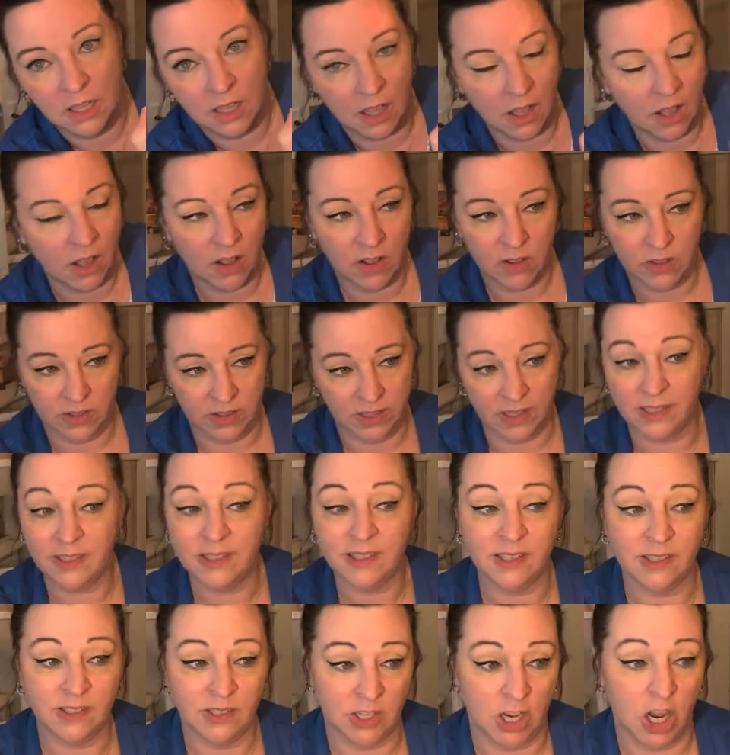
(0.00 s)
Oh, this
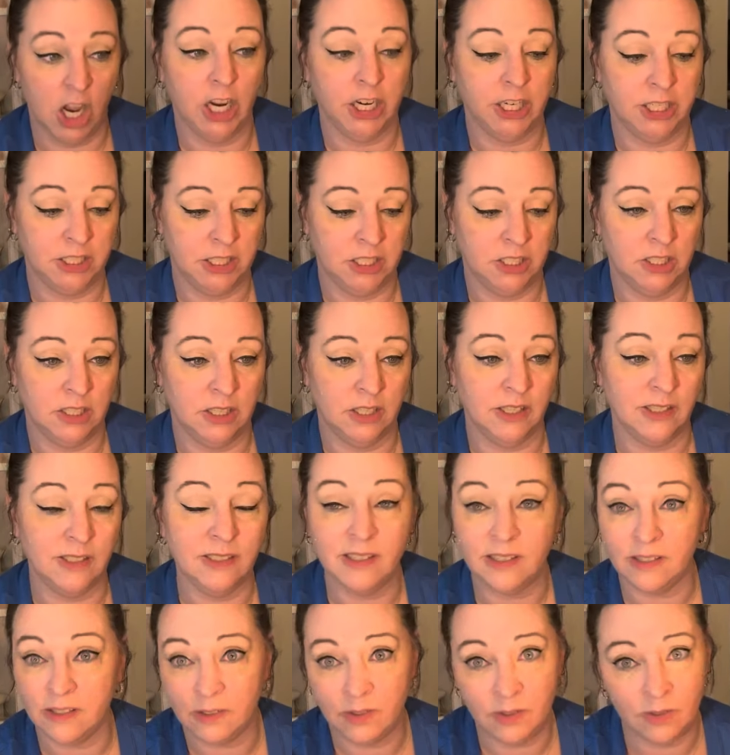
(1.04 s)
is art. This
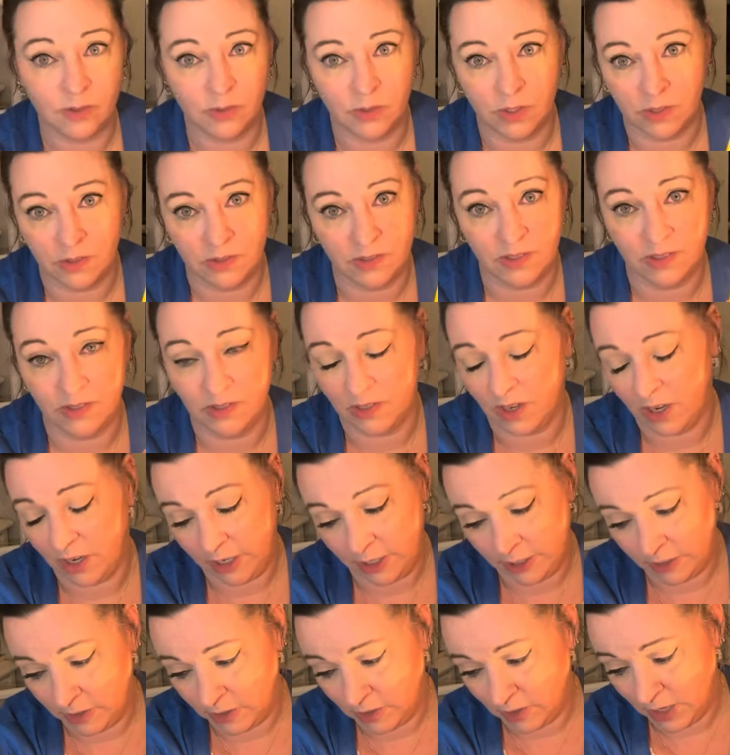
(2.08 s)
is, this is
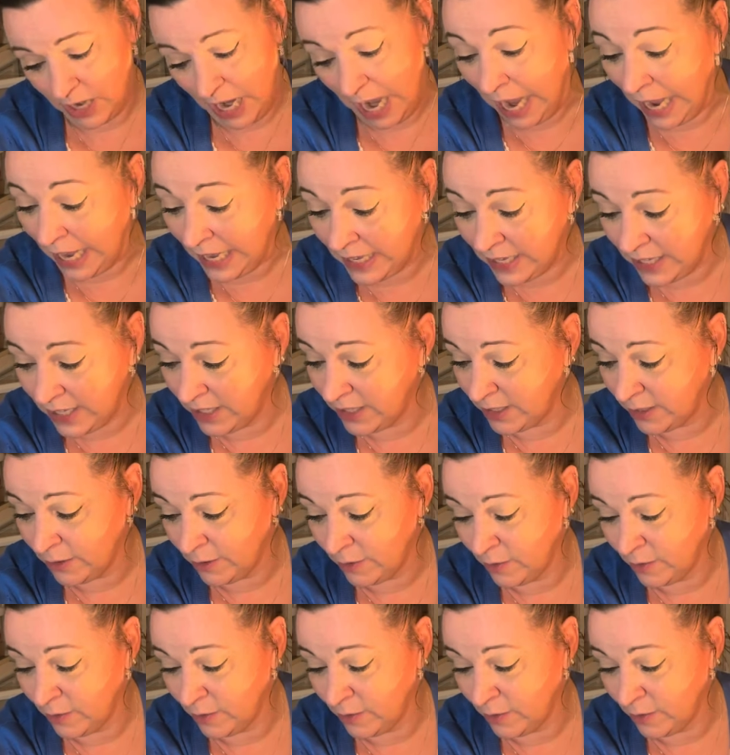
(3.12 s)
art. I,